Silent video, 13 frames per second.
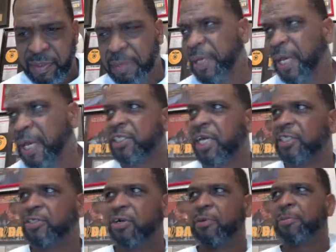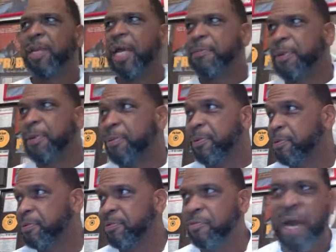Let me educate you on black people.
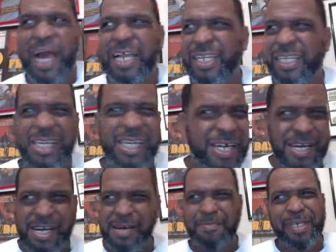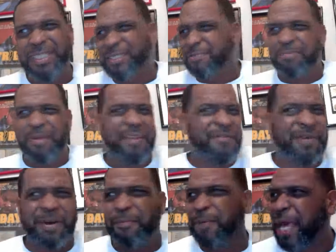Why I love me some
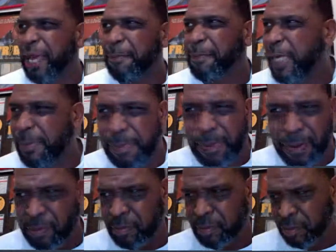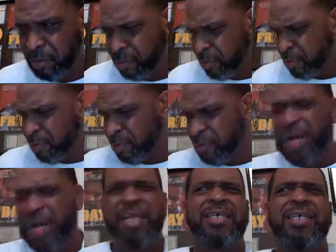motherfucking black people.
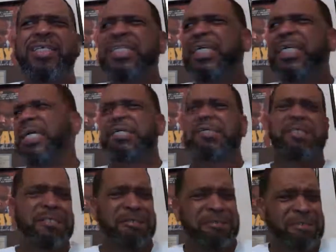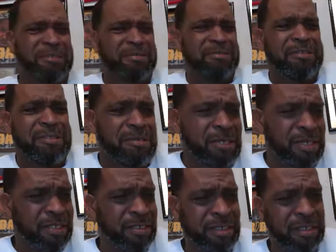Why? They be like, look,
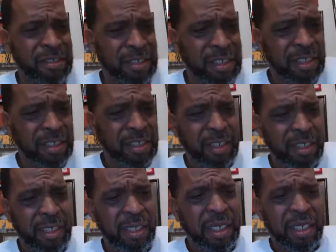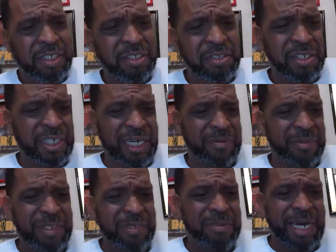you look like one of
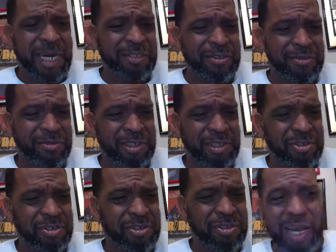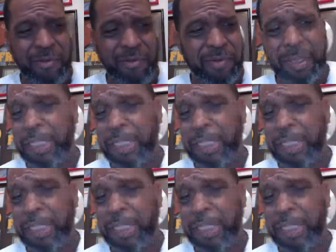them guys who gonna get you a white woman.